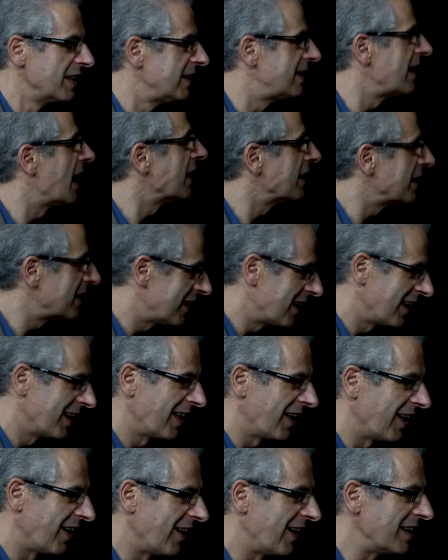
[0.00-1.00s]
Then
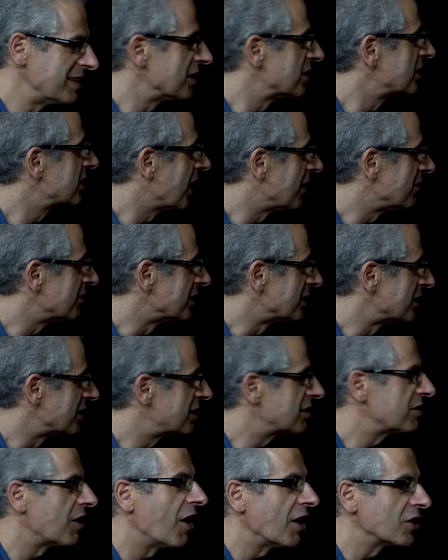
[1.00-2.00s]
I discovered
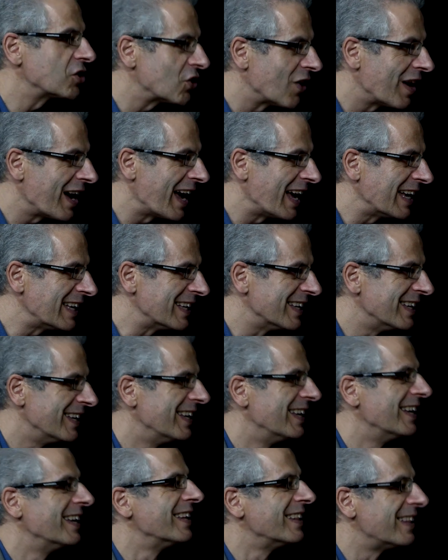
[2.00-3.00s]
Star Trek.
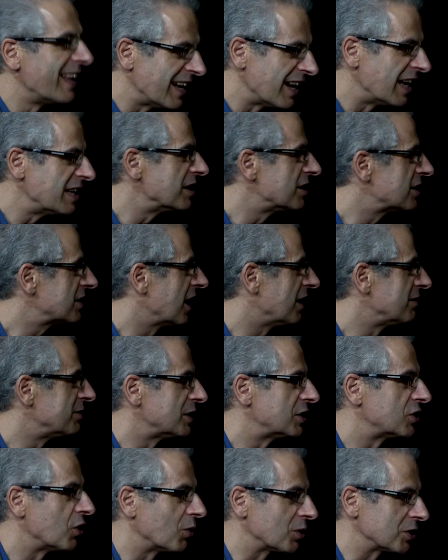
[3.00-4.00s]
Then I
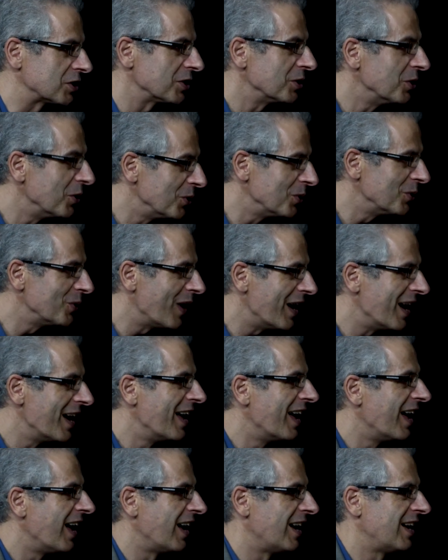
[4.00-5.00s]
discovered Doctor Who.
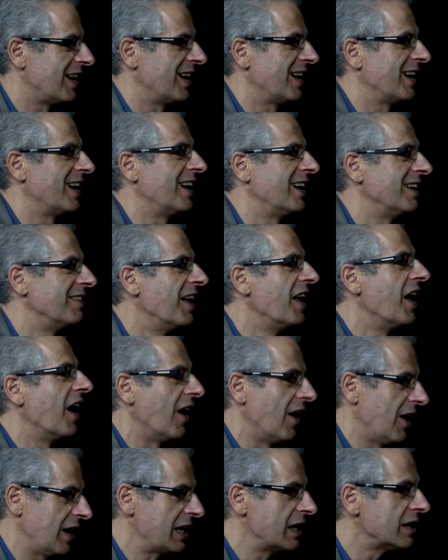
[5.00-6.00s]

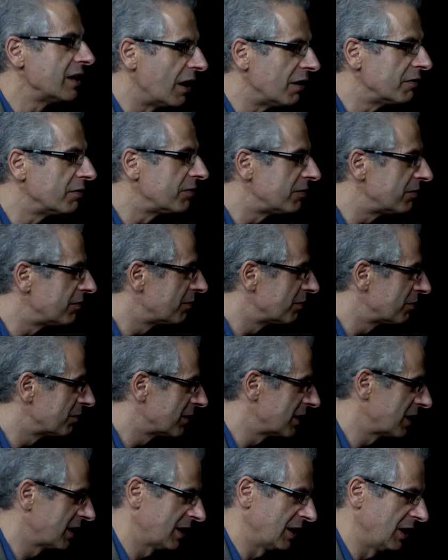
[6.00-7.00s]
I love
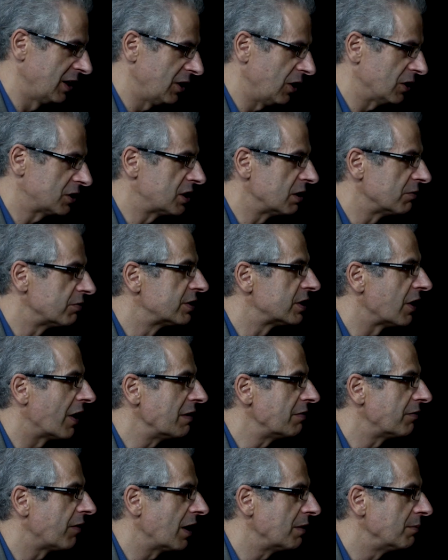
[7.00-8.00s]
lots of
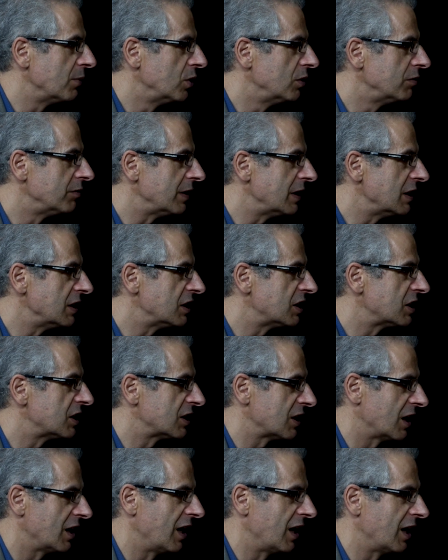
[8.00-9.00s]
sci-fi
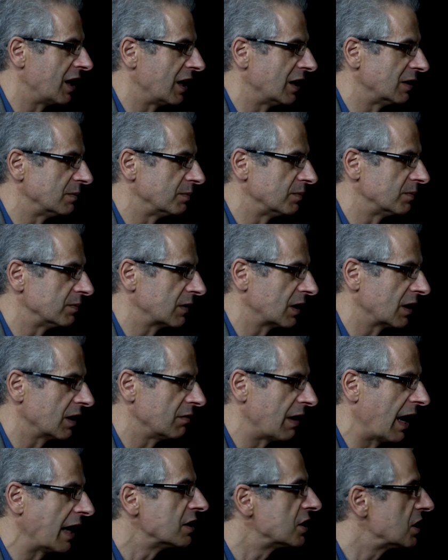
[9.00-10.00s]
movies and
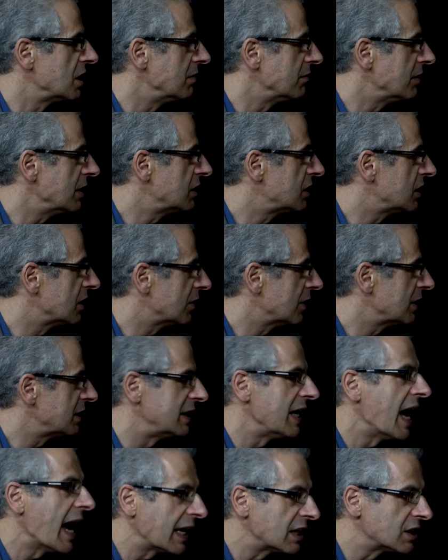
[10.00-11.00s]
TV
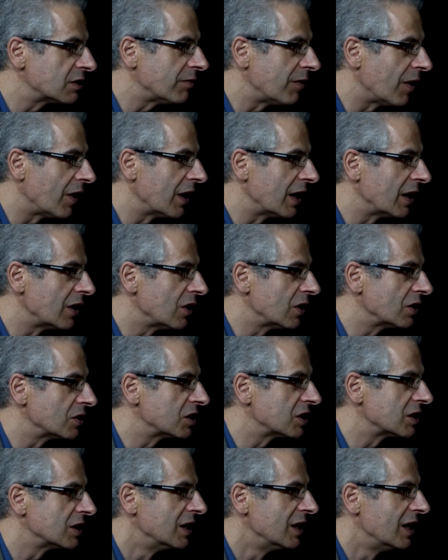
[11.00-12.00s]
series, The
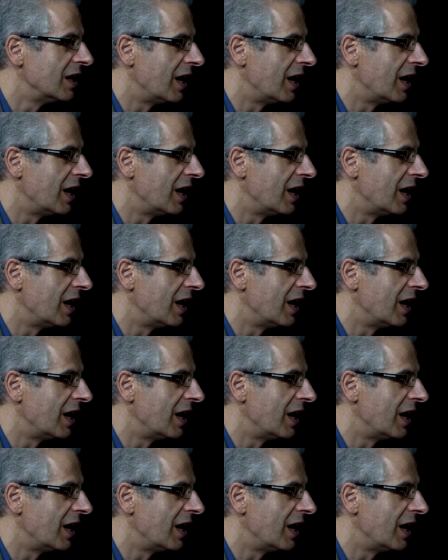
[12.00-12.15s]
X-Files,